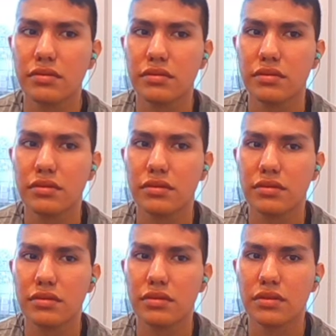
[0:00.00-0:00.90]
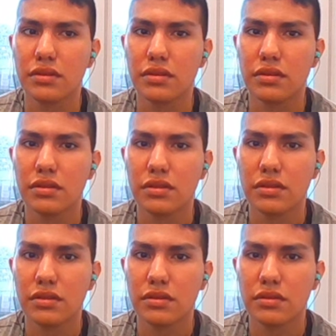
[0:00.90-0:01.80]

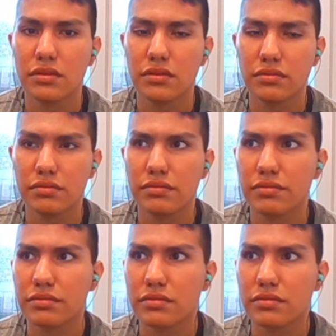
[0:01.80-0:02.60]
No one is speaking in this clip.